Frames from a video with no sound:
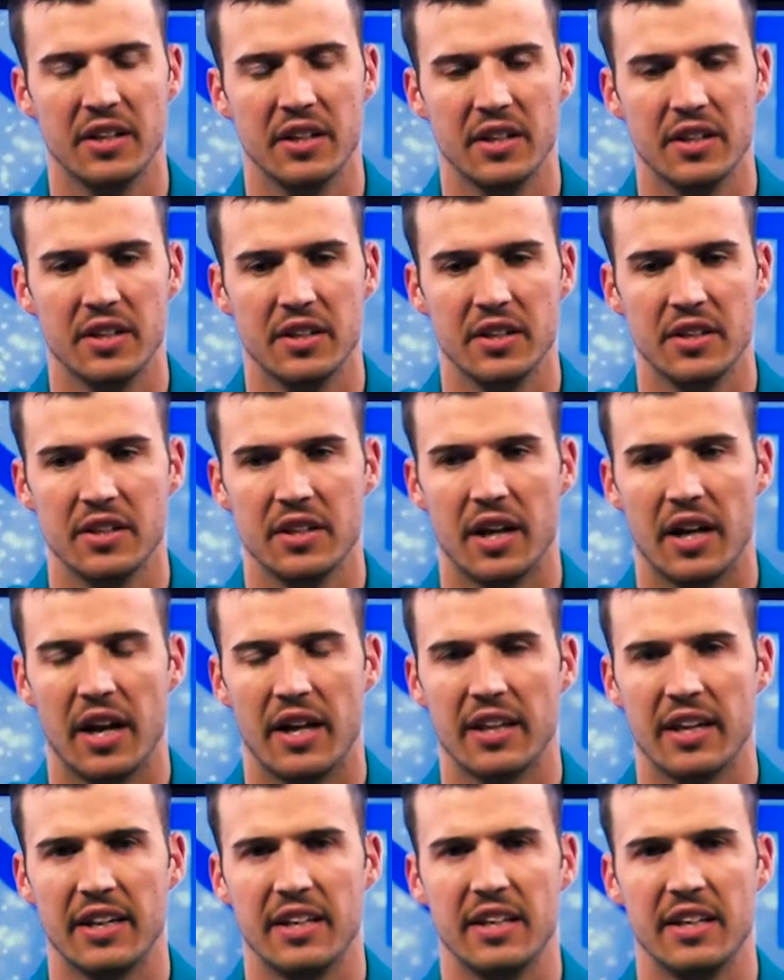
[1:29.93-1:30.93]
I
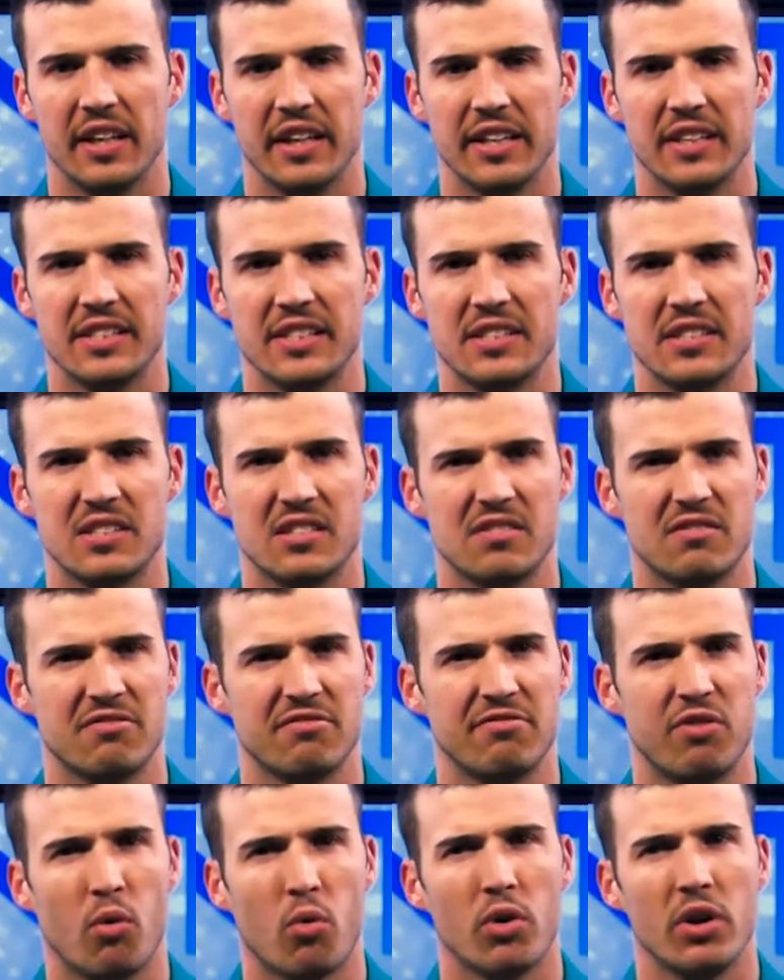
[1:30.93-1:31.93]
think I did like
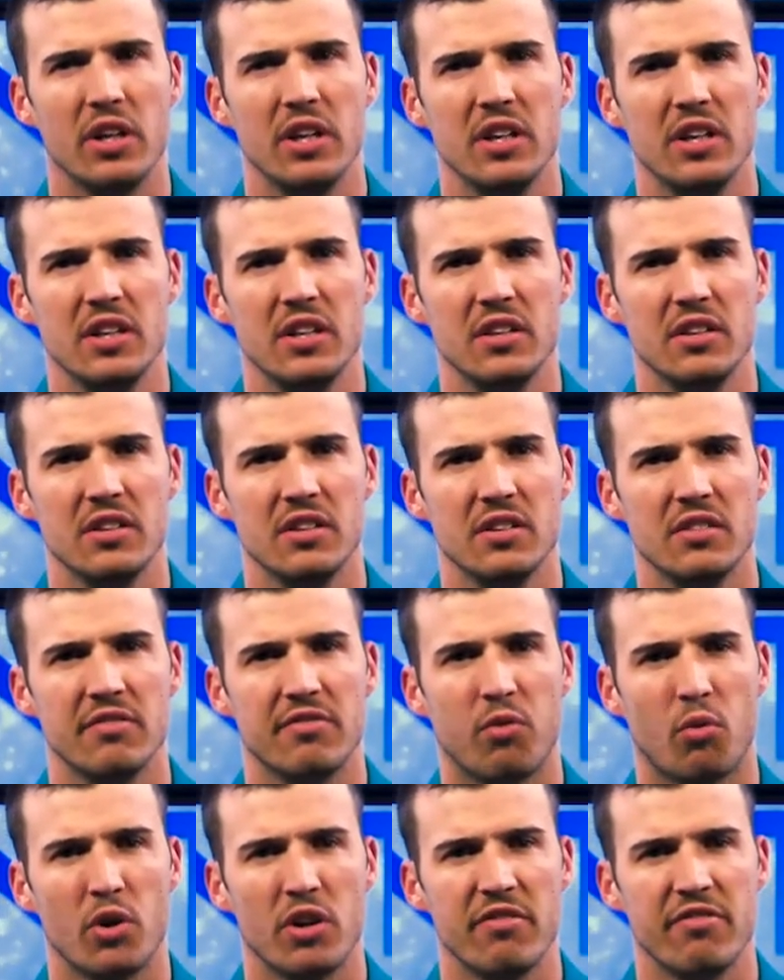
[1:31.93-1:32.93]

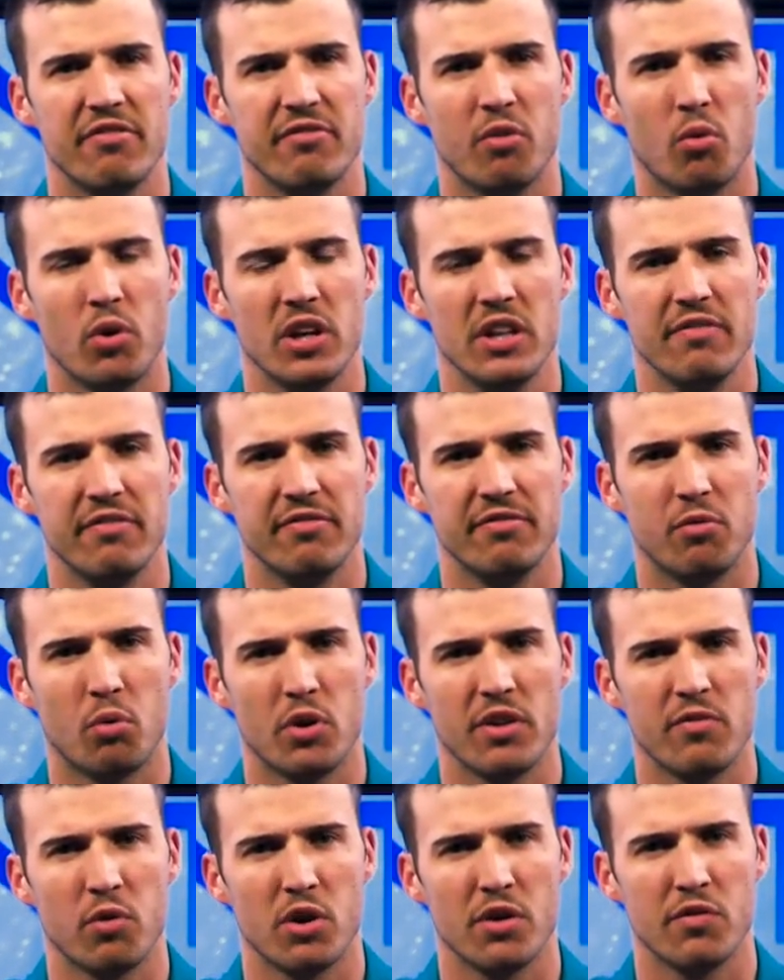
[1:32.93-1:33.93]

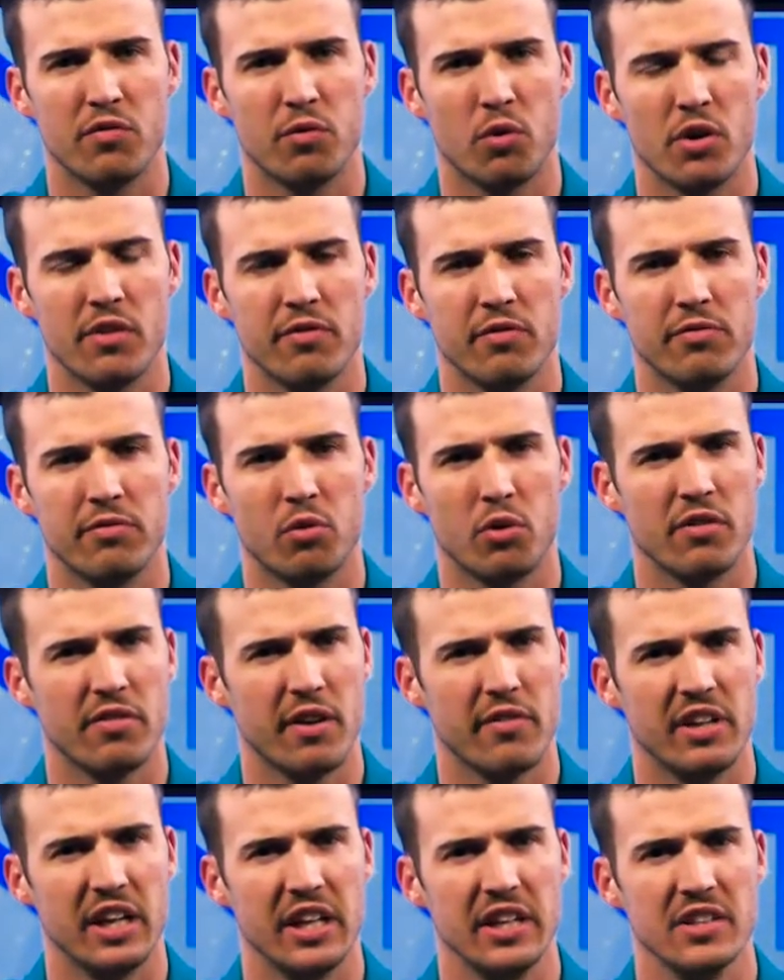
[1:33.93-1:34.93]

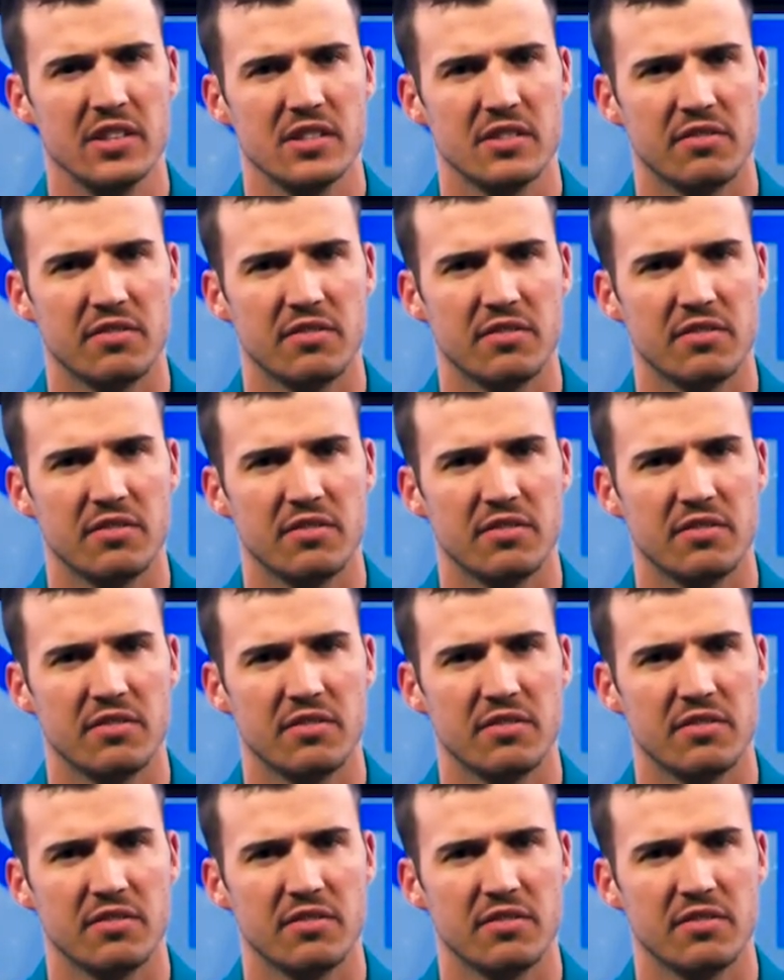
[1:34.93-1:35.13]
45 days